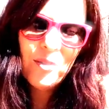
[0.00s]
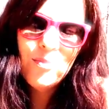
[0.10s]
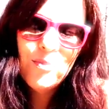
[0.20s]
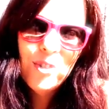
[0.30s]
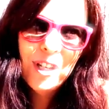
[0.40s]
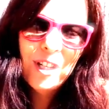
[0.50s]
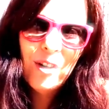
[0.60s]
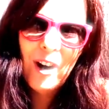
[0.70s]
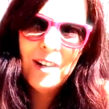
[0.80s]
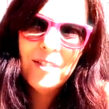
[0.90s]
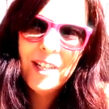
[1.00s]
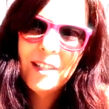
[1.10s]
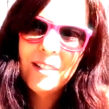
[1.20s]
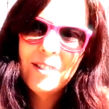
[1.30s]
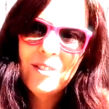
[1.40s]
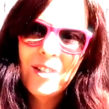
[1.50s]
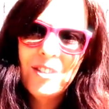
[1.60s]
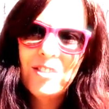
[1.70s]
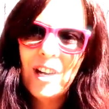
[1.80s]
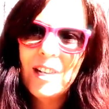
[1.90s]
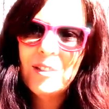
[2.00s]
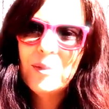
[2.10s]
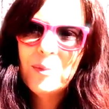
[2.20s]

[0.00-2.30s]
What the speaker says: Really craving sunshine.